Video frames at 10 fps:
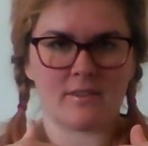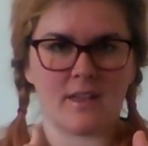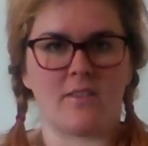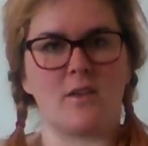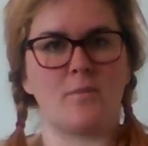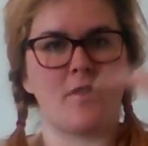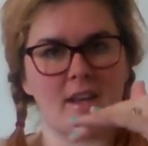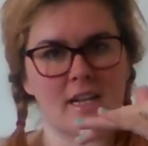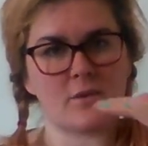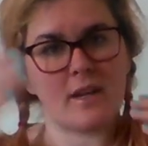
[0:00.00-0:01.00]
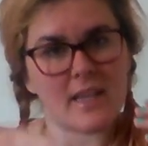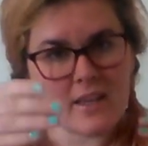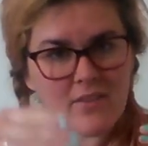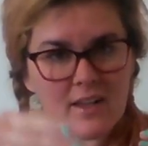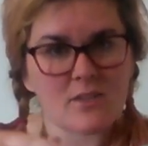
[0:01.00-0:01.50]
And then you put the next one in,
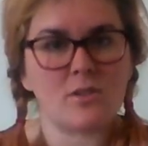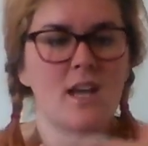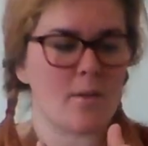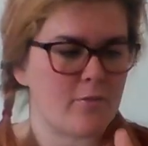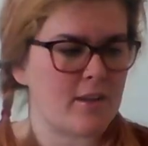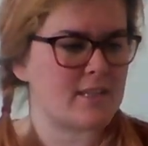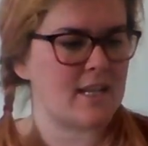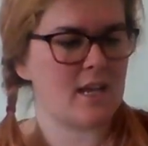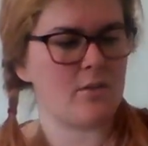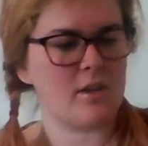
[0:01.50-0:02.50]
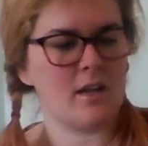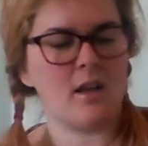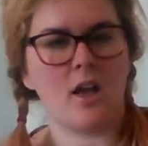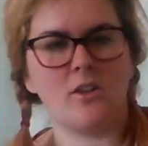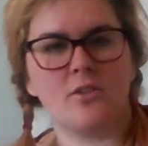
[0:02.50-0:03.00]
give it a little tap, flatten it out,
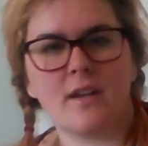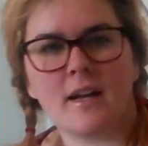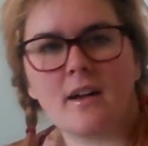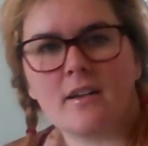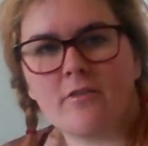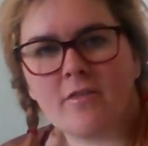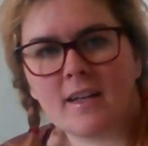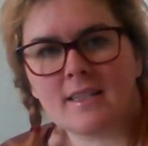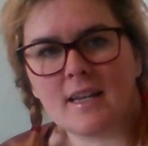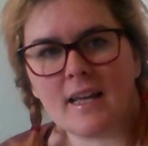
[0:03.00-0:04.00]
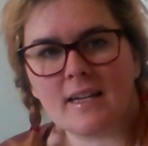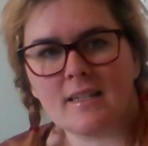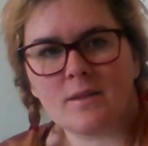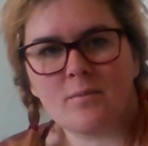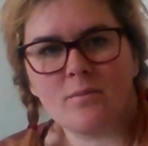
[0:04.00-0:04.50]
and you'll get kind of flatter
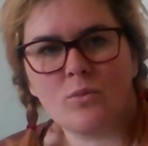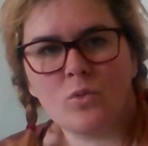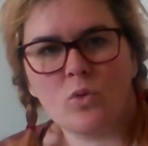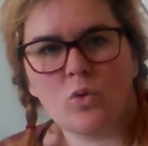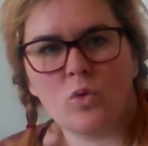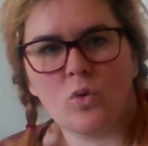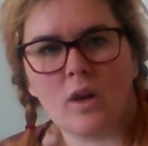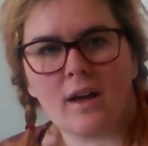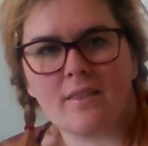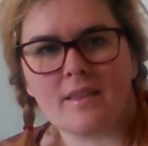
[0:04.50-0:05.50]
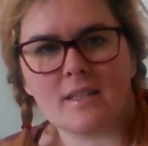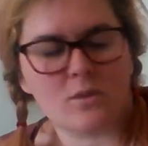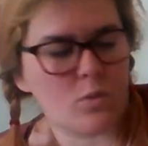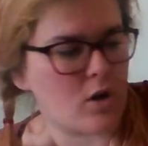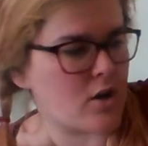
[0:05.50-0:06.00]
layers, more like this
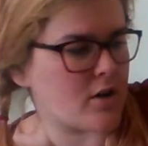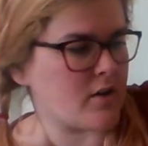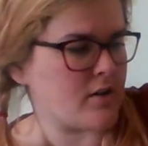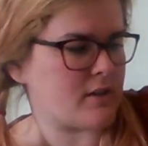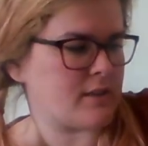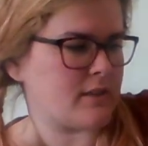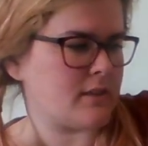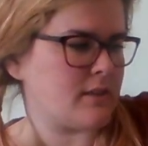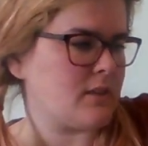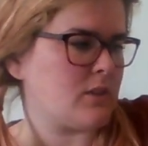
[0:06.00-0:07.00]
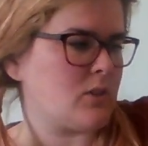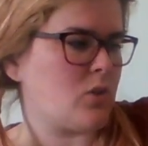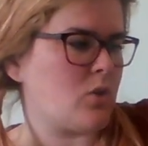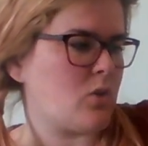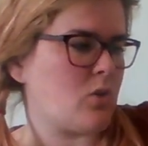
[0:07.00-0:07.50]
one
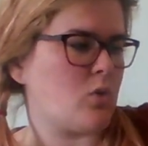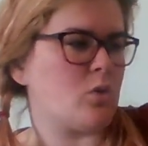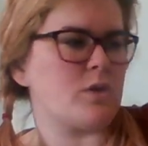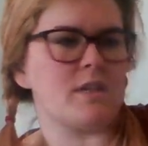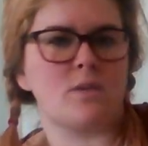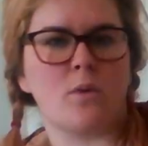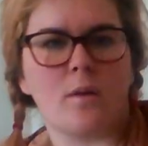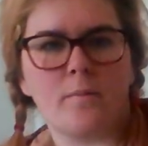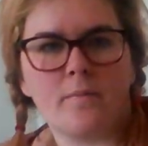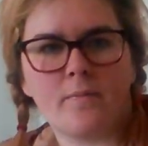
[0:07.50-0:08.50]
or this one.